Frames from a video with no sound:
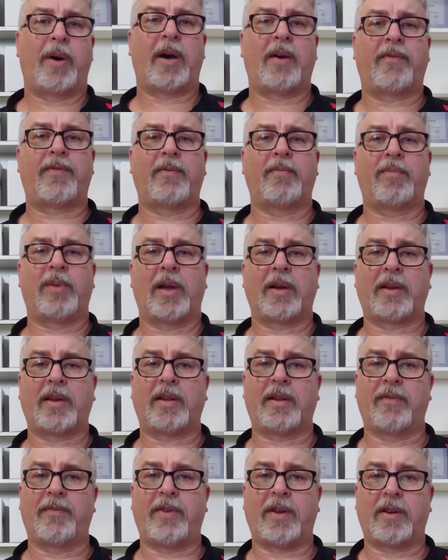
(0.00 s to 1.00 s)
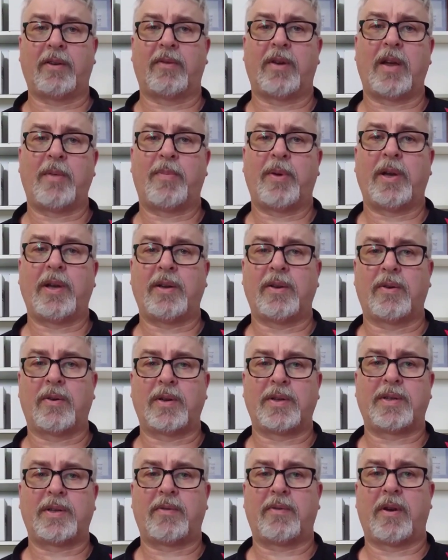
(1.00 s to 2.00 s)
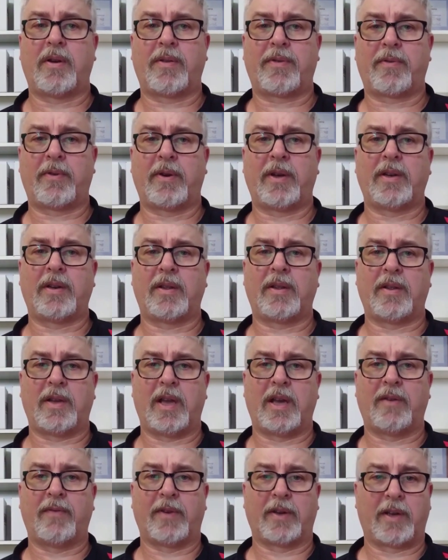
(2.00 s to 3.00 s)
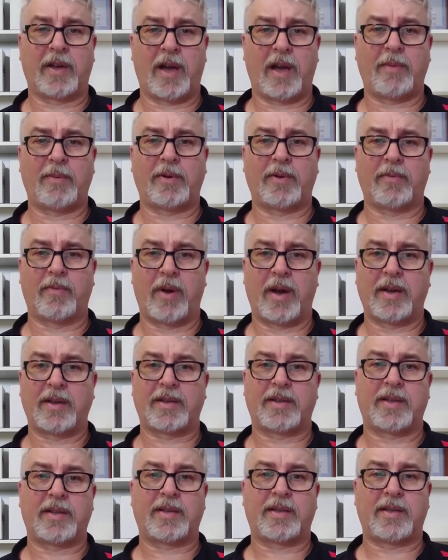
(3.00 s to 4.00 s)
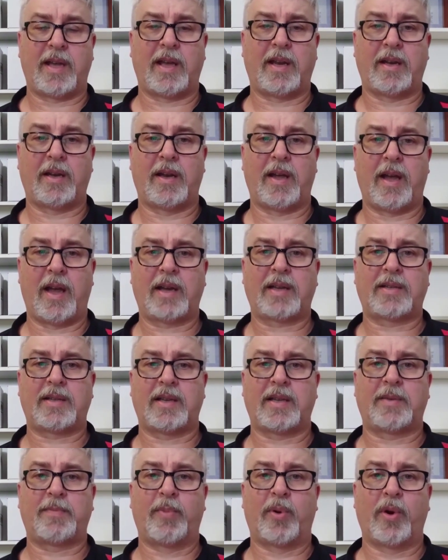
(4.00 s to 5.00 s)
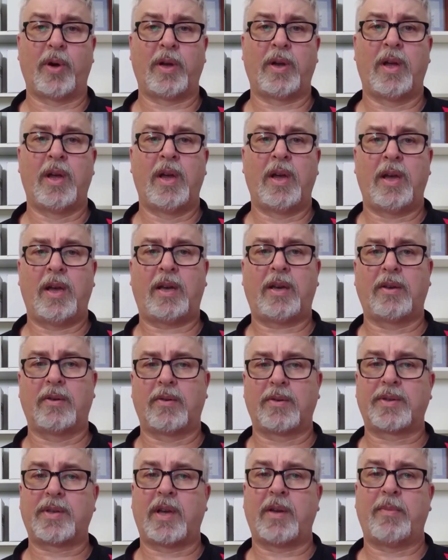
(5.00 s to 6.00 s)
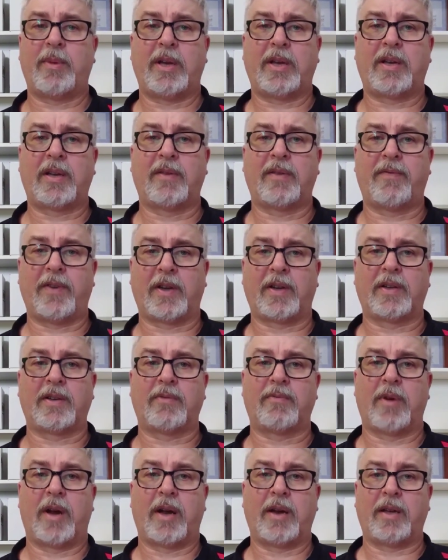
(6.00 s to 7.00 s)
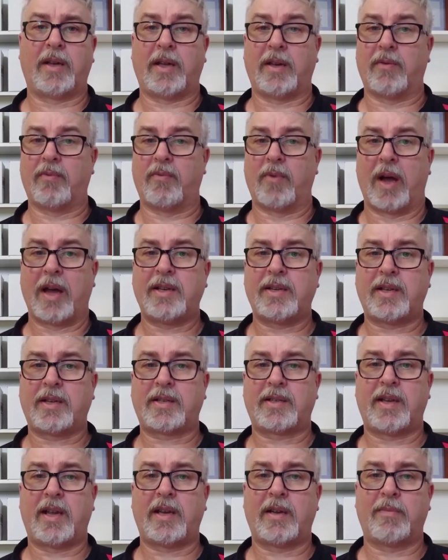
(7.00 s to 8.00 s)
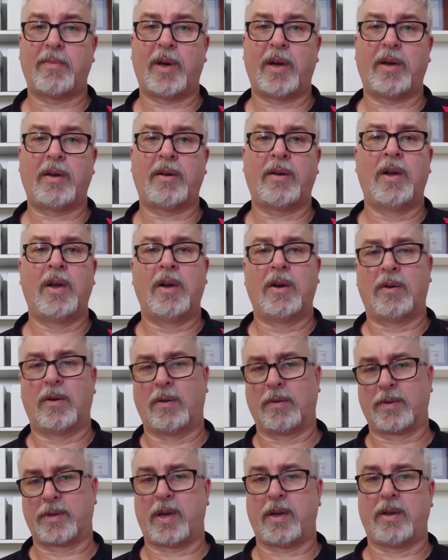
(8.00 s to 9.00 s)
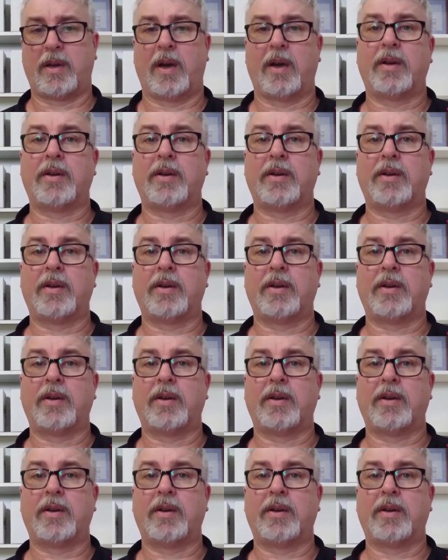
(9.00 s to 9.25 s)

Apart from plugging the Vigor AP903 into the end of a cable to run as a standard access point, it can also be configured to run in range extender mode, also